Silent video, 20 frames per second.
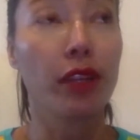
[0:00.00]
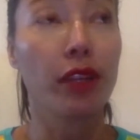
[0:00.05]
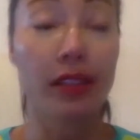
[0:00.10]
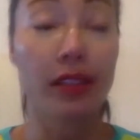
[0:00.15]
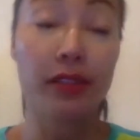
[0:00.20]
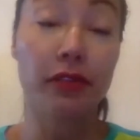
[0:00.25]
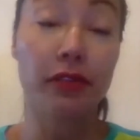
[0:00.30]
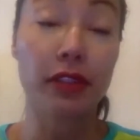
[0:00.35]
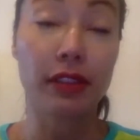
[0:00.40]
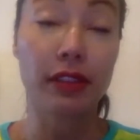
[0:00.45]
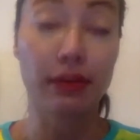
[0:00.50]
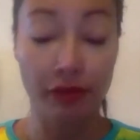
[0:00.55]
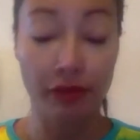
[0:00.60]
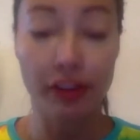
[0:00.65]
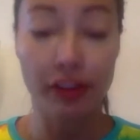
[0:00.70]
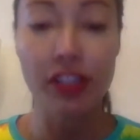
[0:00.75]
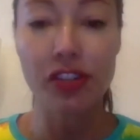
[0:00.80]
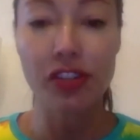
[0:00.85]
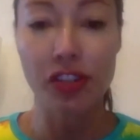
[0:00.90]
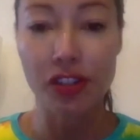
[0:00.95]

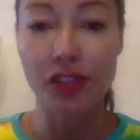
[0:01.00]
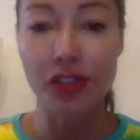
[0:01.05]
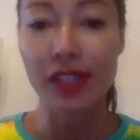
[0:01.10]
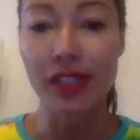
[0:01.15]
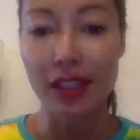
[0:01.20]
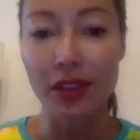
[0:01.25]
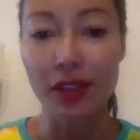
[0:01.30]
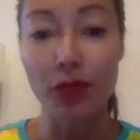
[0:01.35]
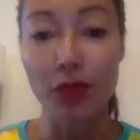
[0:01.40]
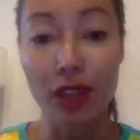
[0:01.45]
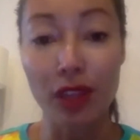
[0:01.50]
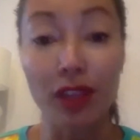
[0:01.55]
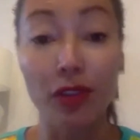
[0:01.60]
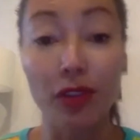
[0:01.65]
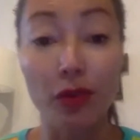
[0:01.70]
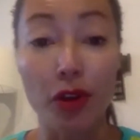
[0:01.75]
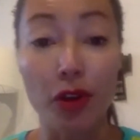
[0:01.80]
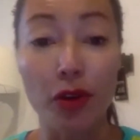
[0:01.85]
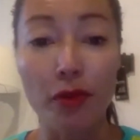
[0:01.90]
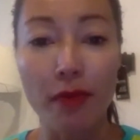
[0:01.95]
different features
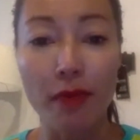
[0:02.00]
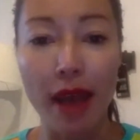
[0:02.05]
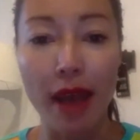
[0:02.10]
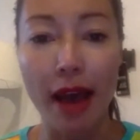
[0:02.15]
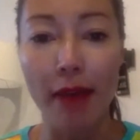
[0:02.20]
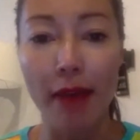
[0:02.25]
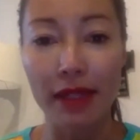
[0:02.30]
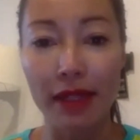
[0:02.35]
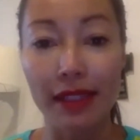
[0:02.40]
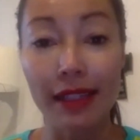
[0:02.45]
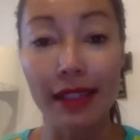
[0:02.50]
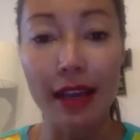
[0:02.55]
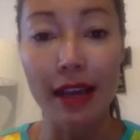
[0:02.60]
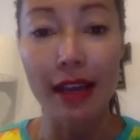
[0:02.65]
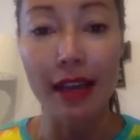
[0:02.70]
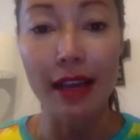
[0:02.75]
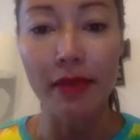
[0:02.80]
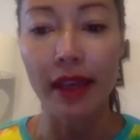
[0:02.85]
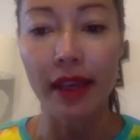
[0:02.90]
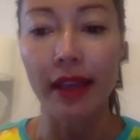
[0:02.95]
within the roadmap
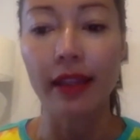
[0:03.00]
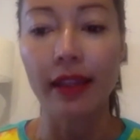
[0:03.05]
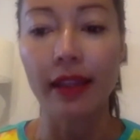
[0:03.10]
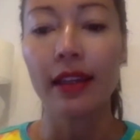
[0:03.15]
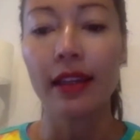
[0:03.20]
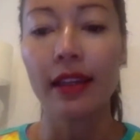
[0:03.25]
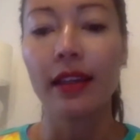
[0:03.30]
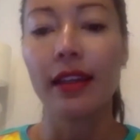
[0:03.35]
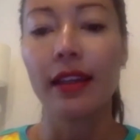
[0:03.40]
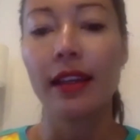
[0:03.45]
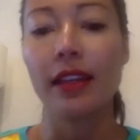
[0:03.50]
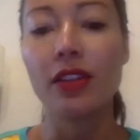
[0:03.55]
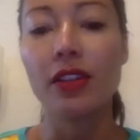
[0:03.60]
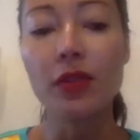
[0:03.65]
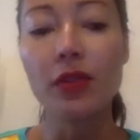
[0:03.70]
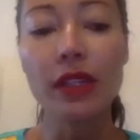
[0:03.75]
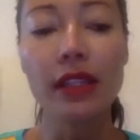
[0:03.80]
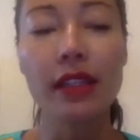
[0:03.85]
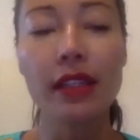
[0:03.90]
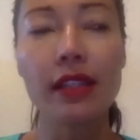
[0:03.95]
and timeline,
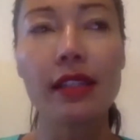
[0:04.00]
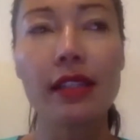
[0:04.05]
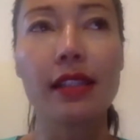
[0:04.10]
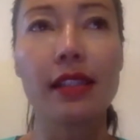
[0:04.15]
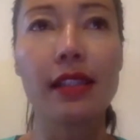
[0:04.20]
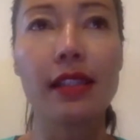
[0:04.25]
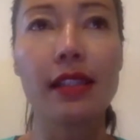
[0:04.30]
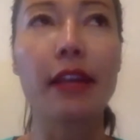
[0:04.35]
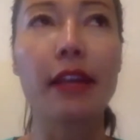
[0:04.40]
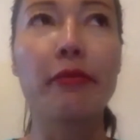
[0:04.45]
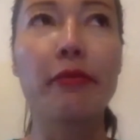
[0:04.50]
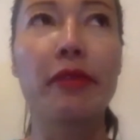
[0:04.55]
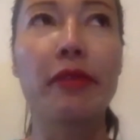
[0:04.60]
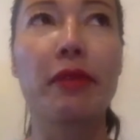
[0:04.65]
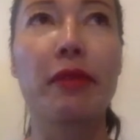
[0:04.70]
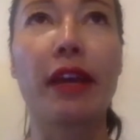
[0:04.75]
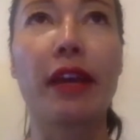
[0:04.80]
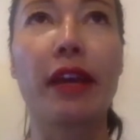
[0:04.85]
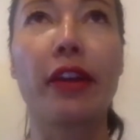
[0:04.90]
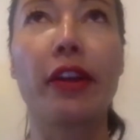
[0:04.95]
and doing things in a
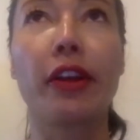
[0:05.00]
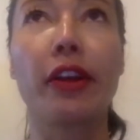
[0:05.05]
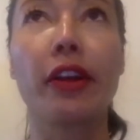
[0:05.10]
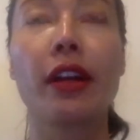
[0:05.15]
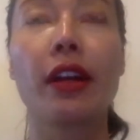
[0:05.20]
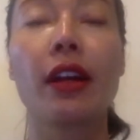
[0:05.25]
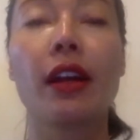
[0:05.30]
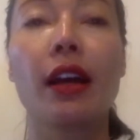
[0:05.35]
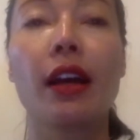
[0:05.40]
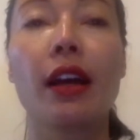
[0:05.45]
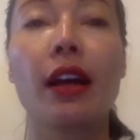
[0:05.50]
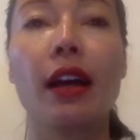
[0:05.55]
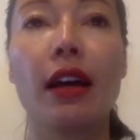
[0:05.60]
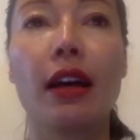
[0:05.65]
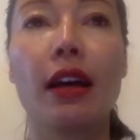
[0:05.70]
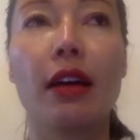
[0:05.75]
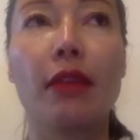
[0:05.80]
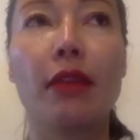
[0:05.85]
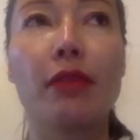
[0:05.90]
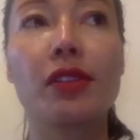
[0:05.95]
timely manner.
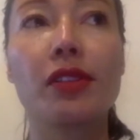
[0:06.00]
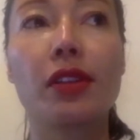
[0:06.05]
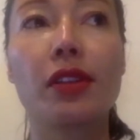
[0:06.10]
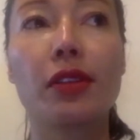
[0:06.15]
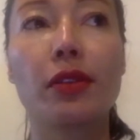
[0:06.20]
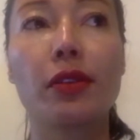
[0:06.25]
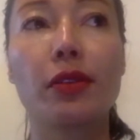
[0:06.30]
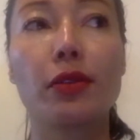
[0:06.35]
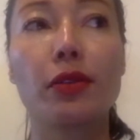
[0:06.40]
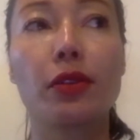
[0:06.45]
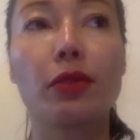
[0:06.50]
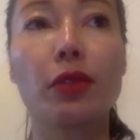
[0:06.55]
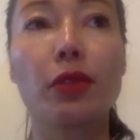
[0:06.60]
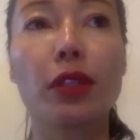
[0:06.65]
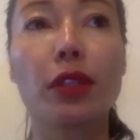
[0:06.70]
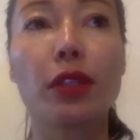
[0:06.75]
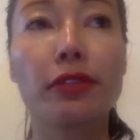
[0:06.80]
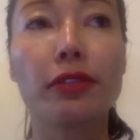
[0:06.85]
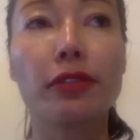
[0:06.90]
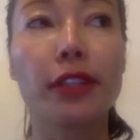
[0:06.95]
So
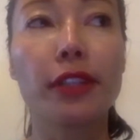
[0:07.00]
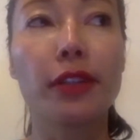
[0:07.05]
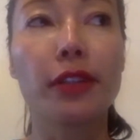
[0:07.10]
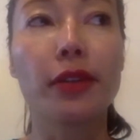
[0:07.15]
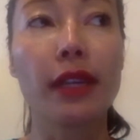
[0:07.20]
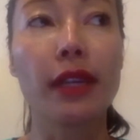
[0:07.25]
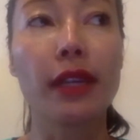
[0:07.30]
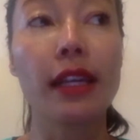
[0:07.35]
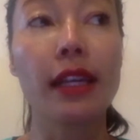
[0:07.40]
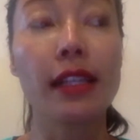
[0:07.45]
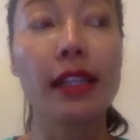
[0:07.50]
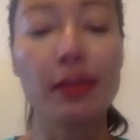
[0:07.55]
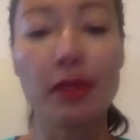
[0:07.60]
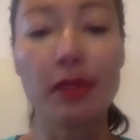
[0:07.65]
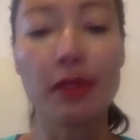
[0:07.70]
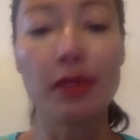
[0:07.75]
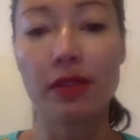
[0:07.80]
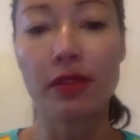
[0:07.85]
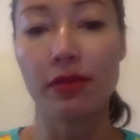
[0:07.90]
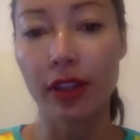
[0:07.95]
the workflow
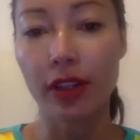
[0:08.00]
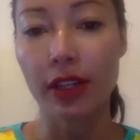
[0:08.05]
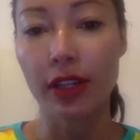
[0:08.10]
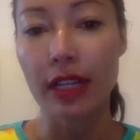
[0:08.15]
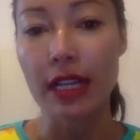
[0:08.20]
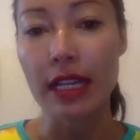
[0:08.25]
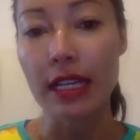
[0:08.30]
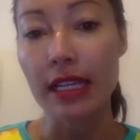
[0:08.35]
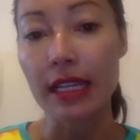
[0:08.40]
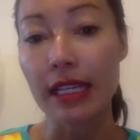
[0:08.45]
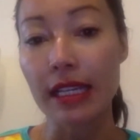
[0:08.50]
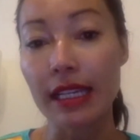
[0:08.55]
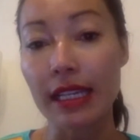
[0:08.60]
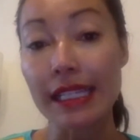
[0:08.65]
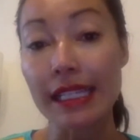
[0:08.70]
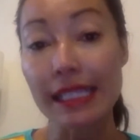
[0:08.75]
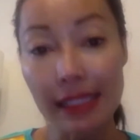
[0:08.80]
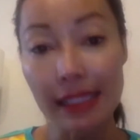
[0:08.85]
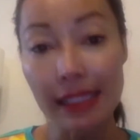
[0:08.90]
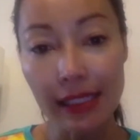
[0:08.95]
has been very
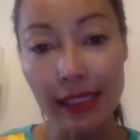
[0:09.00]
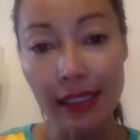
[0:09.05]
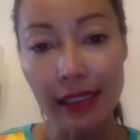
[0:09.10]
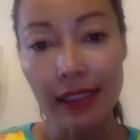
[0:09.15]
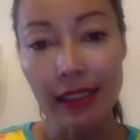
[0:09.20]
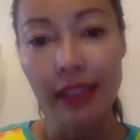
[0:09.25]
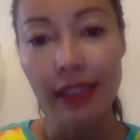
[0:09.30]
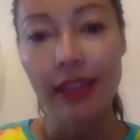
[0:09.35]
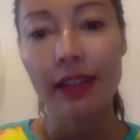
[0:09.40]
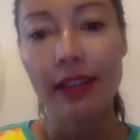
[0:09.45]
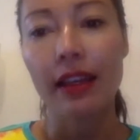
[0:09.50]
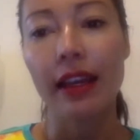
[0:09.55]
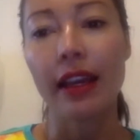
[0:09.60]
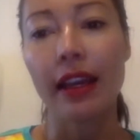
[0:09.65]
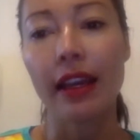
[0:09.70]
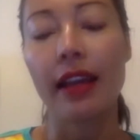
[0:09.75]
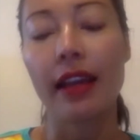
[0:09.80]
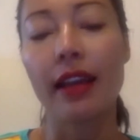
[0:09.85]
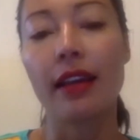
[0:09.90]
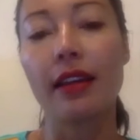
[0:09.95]
easy,
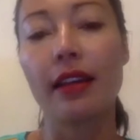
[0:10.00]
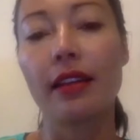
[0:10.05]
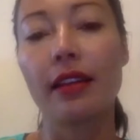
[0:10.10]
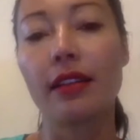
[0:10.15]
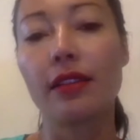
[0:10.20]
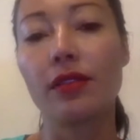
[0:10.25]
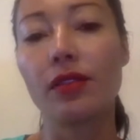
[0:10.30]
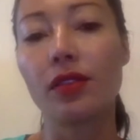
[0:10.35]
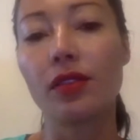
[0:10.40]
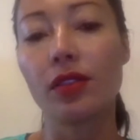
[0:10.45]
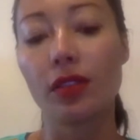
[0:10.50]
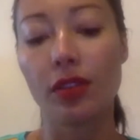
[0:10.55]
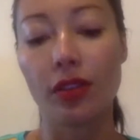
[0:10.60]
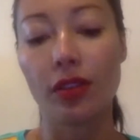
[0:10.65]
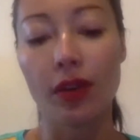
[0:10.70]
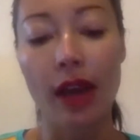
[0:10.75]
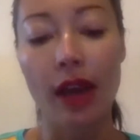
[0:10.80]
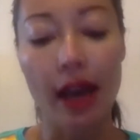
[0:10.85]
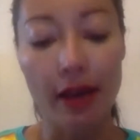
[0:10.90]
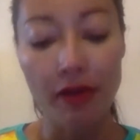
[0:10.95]
and
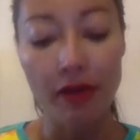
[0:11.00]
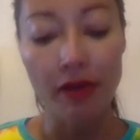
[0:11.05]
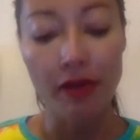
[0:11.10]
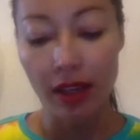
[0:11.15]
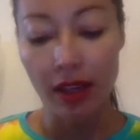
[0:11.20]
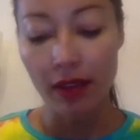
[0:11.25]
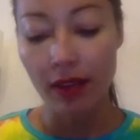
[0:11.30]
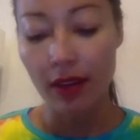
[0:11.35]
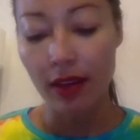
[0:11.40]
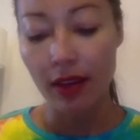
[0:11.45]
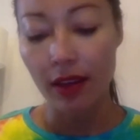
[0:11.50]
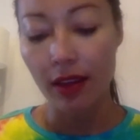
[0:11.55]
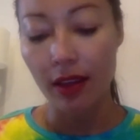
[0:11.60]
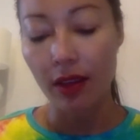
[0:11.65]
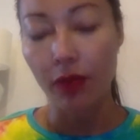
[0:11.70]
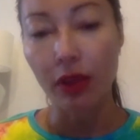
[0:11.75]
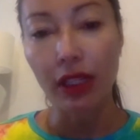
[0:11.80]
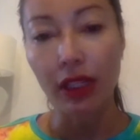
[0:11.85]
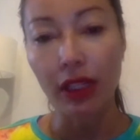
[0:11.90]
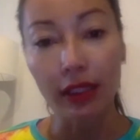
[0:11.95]
having the
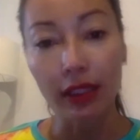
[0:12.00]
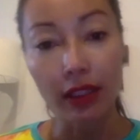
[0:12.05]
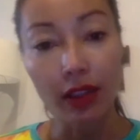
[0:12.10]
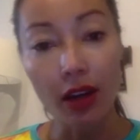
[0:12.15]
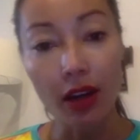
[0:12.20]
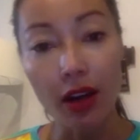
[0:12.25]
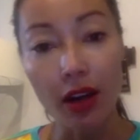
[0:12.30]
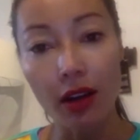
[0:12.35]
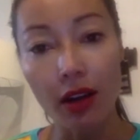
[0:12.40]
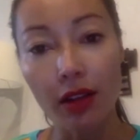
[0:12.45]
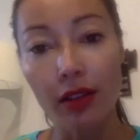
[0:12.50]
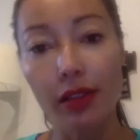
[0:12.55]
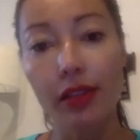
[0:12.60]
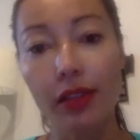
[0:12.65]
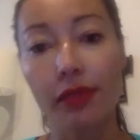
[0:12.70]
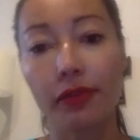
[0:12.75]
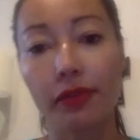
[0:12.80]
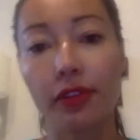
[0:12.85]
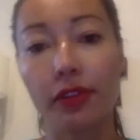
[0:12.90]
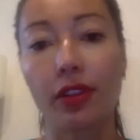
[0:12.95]
weekly
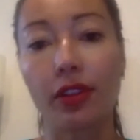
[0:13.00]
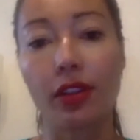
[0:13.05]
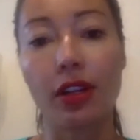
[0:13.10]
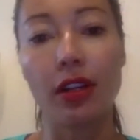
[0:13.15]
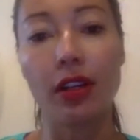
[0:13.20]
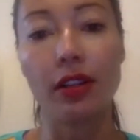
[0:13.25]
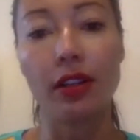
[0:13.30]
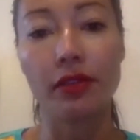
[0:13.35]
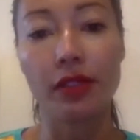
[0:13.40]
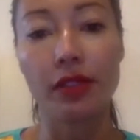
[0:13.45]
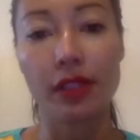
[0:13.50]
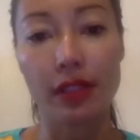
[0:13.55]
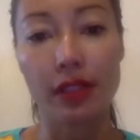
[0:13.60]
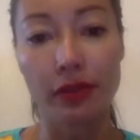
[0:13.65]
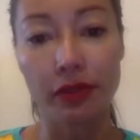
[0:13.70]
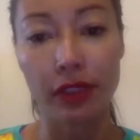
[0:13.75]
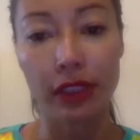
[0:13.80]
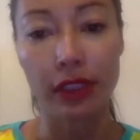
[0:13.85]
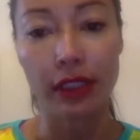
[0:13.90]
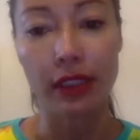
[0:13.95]
calls for all of the
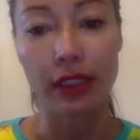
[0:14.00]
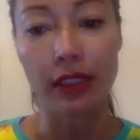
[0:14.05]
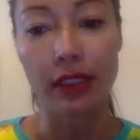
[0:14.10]
different